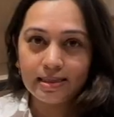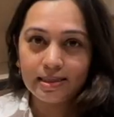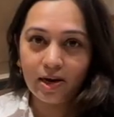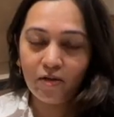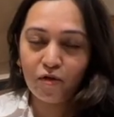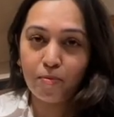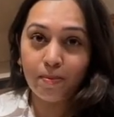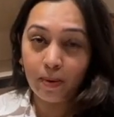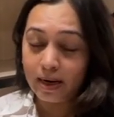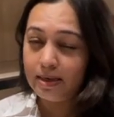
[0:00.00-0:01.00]
stuff,
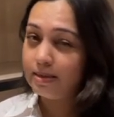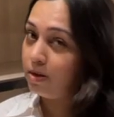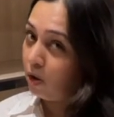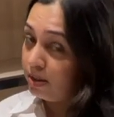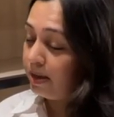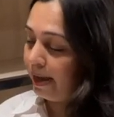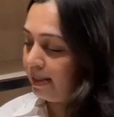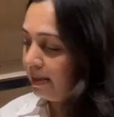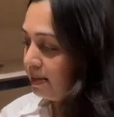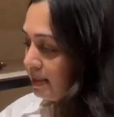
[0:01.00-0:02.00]
but on the
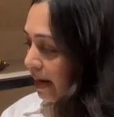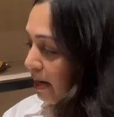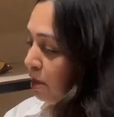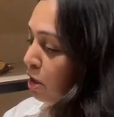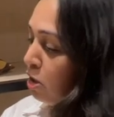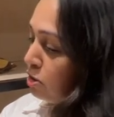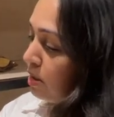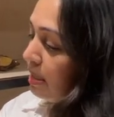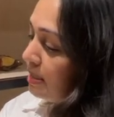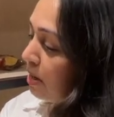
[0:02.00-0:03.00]
healthier side. So
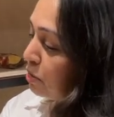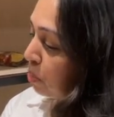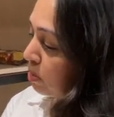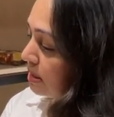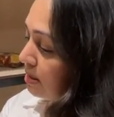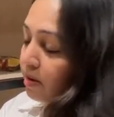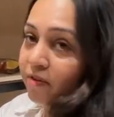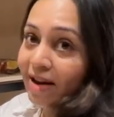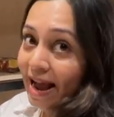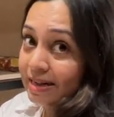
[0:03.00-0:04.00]
these are roasted
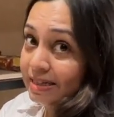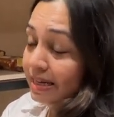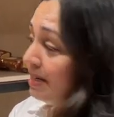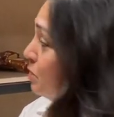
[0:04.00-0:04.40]
flax seeds